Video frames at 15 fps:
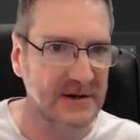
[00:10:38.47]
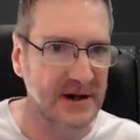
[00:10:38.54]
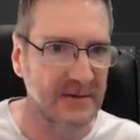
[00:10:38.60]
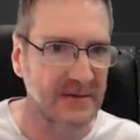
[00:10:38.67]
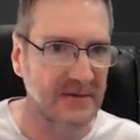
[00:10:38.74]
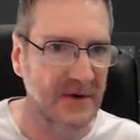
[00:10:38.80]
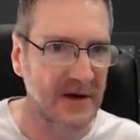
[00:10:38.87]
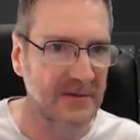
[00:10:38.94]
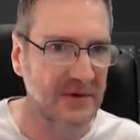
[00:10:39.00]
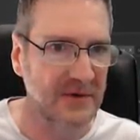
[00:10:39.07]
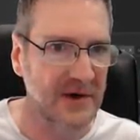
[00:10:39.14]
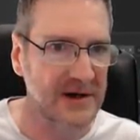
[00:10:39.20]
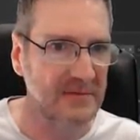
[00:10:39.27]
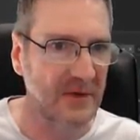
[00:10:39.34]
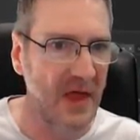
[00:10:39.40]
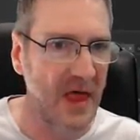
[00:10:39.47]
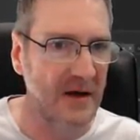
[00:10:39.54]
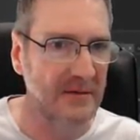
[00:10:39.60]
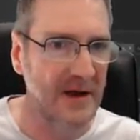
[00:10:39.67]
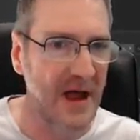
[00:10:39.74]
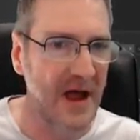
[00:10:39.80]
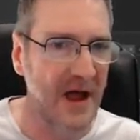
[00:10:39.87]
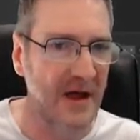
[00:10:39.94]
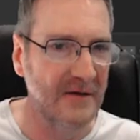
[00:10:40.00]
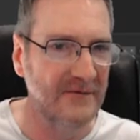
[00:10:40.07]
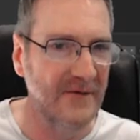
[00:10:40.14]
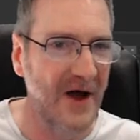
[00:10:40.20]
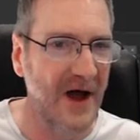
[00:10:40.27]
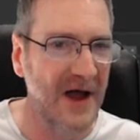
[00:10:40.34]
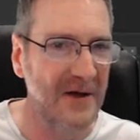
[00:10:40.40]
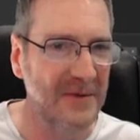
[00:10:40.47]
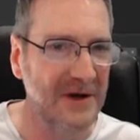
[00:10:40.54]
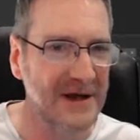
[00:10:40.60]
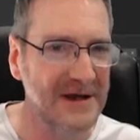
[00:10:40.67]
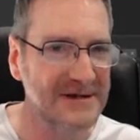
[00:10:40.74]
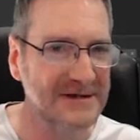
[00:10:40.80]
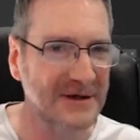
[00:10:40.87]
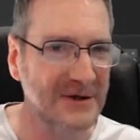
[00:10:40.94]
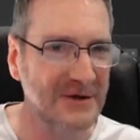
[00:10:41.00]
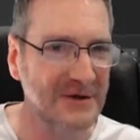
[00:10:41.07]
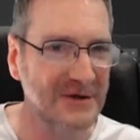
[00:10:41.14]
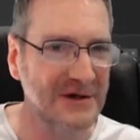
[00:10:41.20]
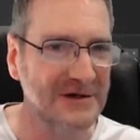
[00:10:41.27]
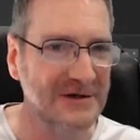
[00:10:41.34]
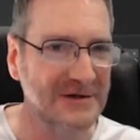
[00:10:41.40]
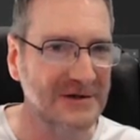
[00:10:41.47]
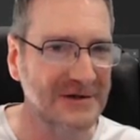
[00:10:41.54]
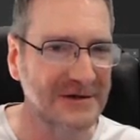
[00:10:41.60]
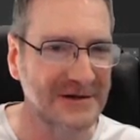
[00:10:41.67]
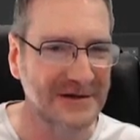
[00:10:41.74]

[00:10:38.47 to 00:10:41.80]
Yep, fireplace grill.